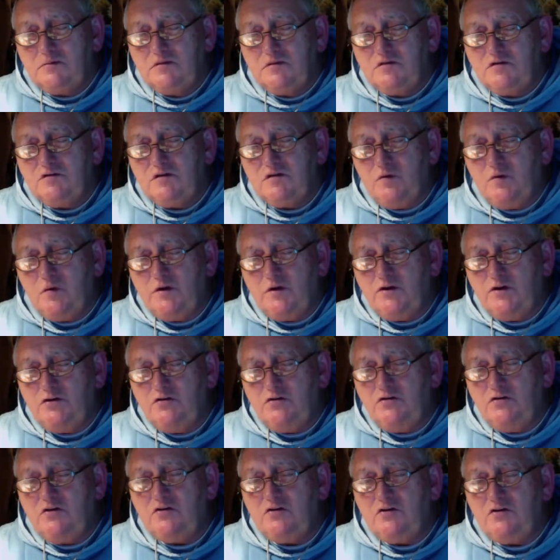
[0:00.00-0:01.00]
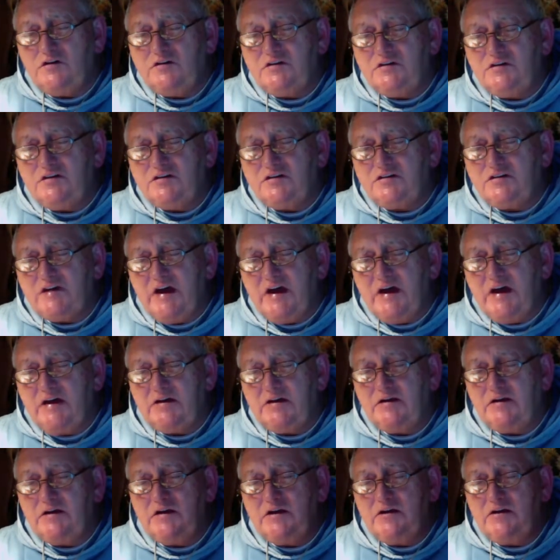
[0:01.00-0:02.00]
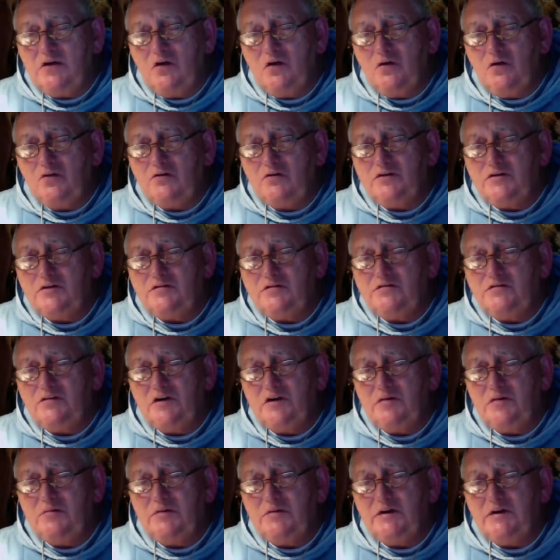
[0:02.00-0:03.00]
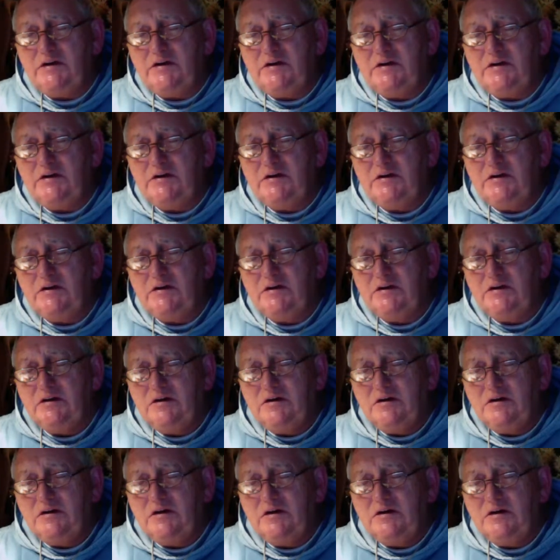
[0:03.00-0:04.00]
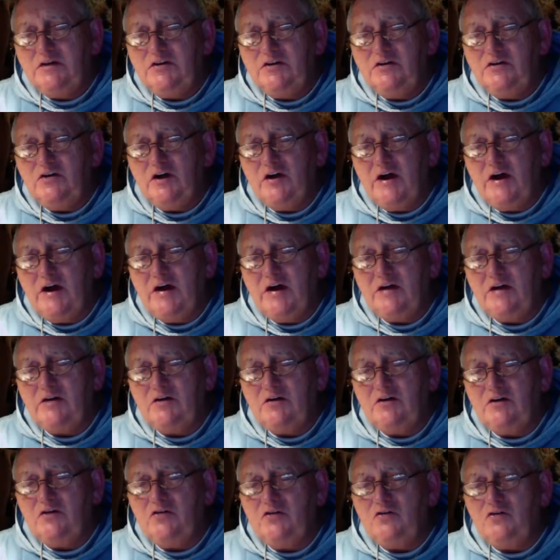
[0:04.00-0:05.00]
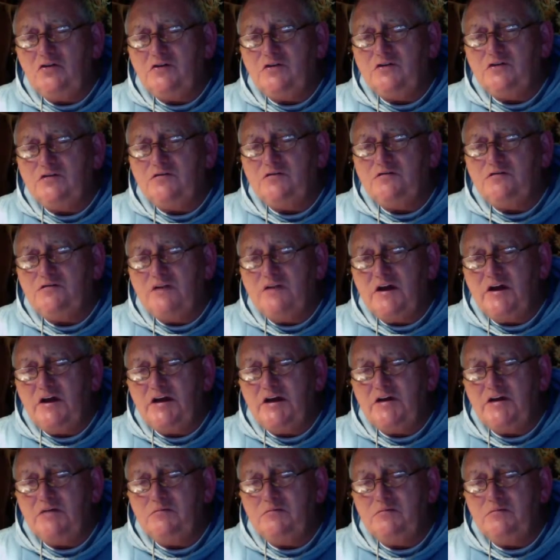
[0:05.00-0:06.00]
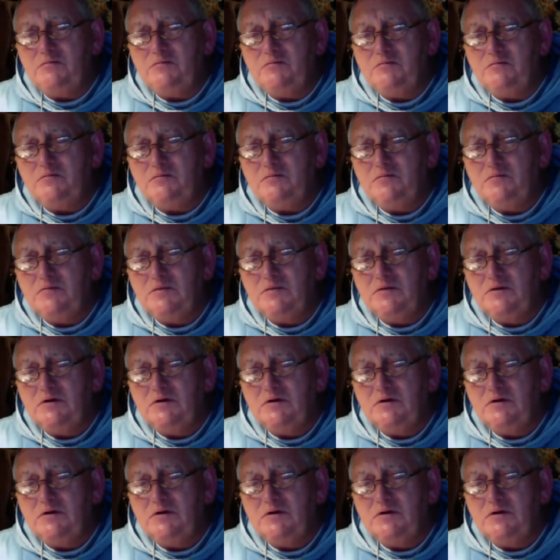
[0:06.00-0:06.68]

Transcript: So when you look at this candle and hold it firmly in your hand, look at the flame.